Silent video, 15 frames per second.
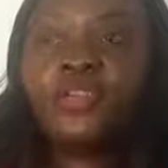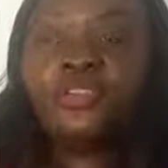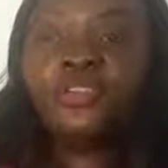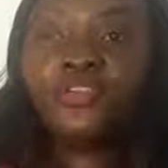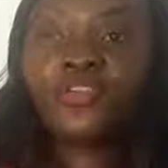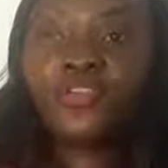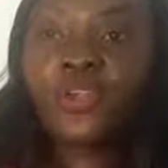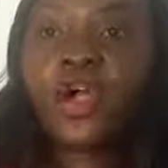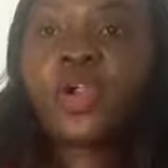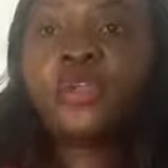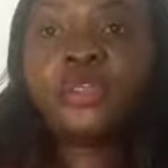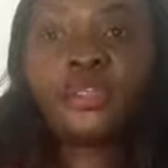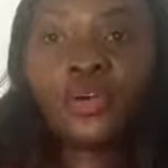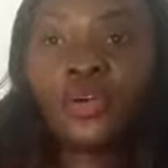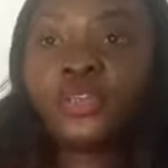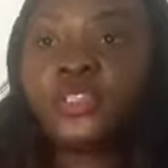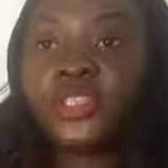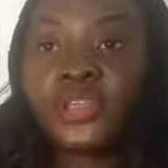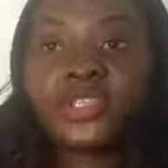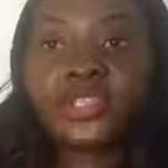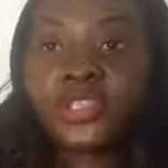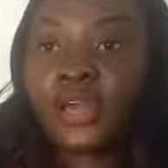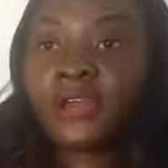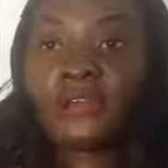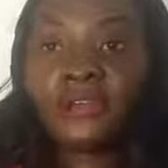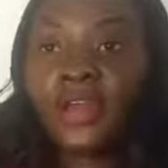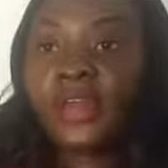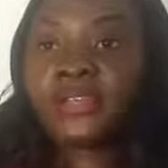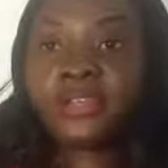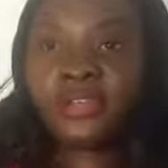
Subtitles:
try it on yourself as a